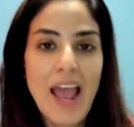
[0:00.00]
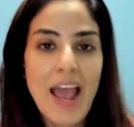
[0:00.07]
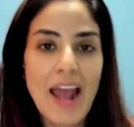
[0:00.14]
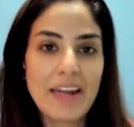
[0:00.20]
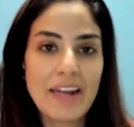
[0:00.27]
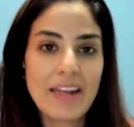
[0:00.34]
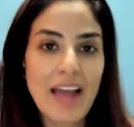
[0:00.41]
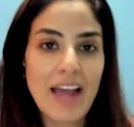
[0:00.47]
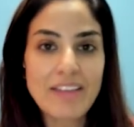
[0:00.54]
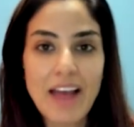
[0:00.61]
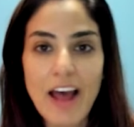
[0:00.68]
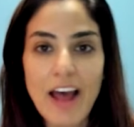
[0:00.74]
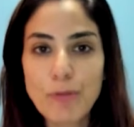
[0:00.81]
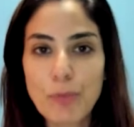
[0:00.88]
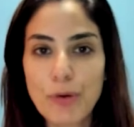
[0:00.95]
And he has
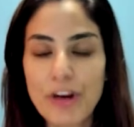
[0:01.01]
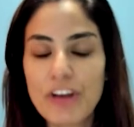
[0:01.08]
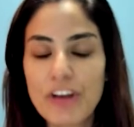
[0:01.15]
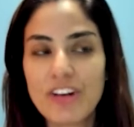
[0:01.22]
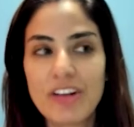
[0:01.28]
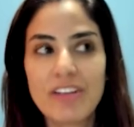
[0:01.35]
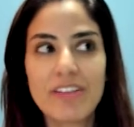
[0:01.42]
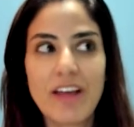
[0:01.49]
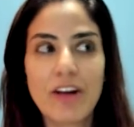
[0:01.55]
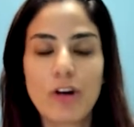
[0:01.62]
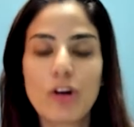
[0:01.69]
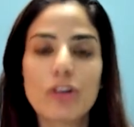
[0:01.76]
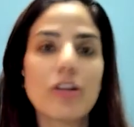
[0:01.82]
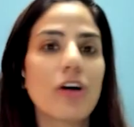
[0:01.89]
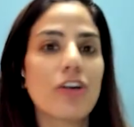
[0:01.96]
aspirations that
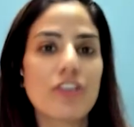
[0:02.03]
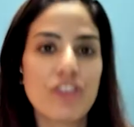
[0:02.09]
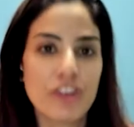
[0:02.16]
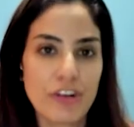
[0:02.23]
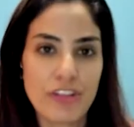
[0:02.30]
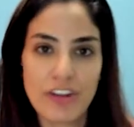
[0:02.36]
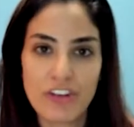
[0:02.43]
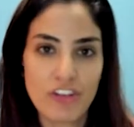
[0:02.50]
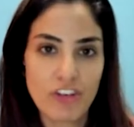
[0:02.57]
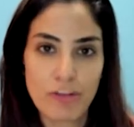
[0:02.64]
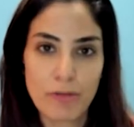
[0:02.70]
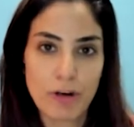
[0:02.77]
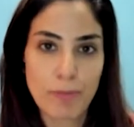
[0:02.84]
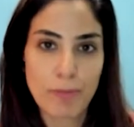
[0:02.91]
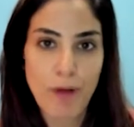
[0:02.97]
are larger than
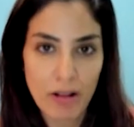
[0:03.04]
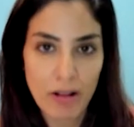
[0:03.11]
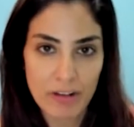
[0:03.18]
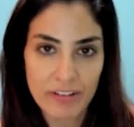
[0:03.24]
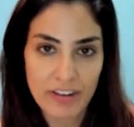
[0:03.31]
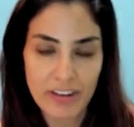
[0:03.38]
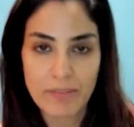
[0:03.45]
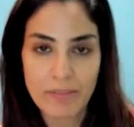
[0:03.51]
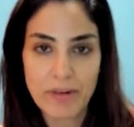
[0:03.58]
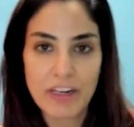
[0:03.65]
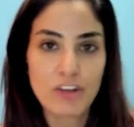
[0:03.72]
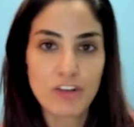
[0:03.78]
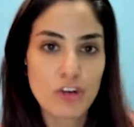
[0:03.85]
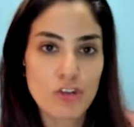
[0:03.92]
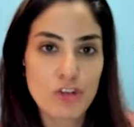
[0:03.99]
just mere politics. I mean,
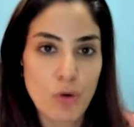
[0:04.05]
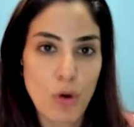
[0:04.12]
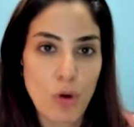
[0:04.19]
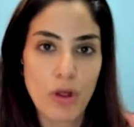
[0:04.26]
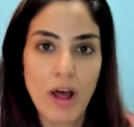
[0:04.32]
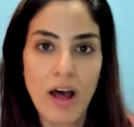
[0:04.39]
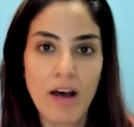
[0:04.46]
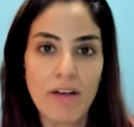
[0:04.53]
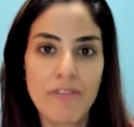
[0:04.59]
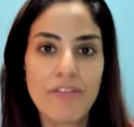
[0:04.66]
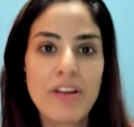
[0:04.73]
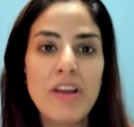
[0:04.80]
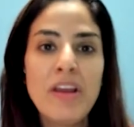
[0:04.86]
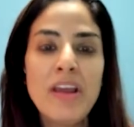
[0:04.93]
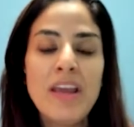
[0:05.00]
his control of
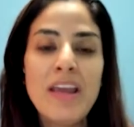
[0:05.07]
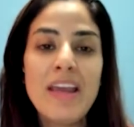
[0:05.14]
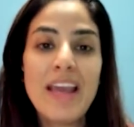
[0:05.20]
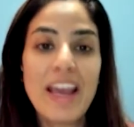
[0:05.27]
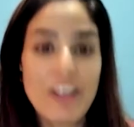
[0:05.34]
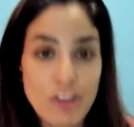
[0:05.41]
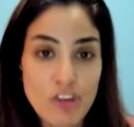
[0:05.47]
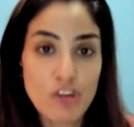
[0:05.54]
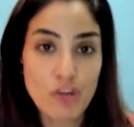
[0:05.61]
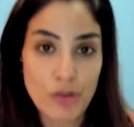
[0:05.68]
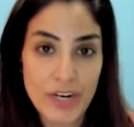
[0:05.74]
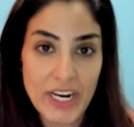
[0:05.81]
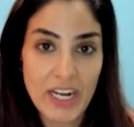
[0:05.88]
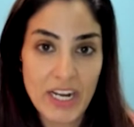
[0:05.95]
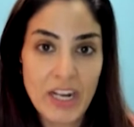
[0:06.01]
his
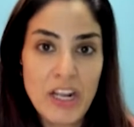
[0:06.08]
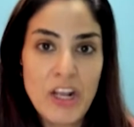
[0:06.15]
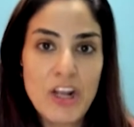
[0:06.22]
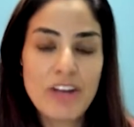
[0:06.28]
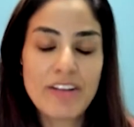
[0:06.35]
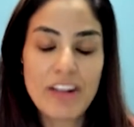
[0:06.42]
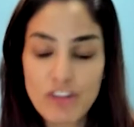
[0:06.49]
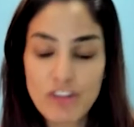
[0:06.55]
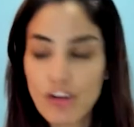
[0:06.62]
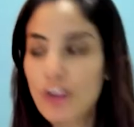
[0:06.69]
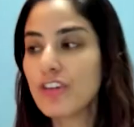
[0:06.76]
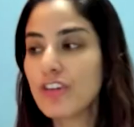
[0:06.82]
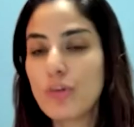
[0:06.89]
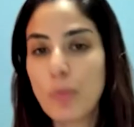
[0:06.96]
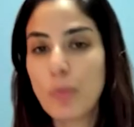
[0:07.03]
street did
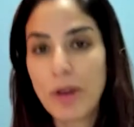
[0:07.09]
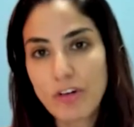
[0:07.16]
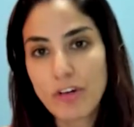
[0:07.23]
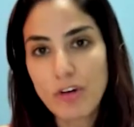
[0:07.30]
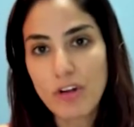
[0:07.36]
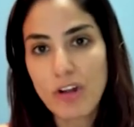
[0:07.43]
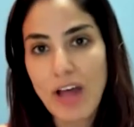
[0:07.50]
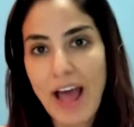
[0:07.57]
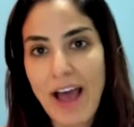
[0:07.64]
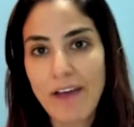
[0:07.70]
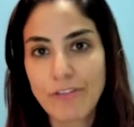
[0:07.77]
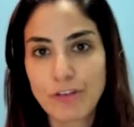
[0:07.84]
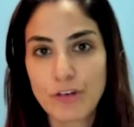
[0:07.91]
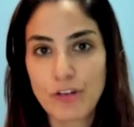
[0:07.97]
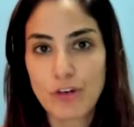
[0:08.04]
start to dwindle
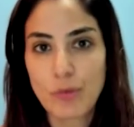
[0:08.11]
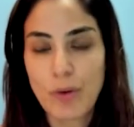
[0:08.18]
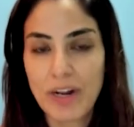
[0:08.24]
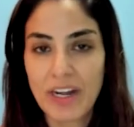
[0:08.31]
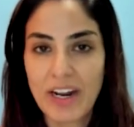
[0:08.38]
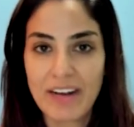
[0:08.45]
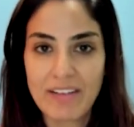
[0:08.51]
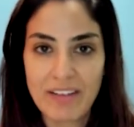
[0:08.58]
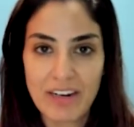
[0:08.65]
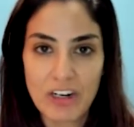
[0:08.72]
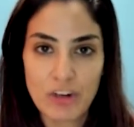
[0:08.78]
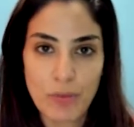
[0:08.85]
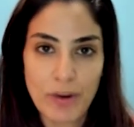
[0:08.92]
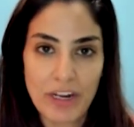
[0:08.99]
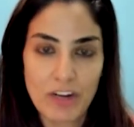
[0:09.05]
after the 2019
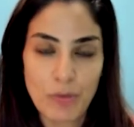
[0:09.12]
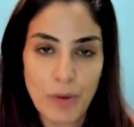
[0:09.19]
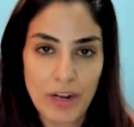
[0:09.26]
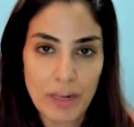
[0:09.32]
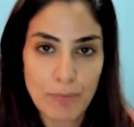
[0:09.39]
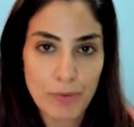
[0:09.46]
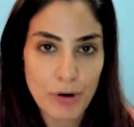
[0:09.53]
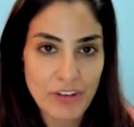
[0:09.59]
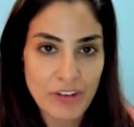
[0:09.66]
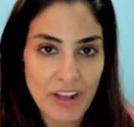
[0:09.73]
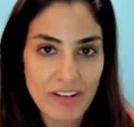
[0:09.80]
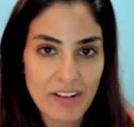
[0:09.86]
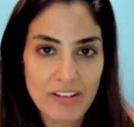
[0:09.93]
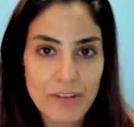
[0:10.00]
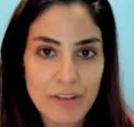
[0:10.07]
and 2020
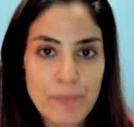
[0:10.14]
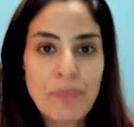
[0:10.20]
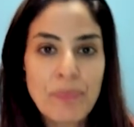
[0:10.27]
protests.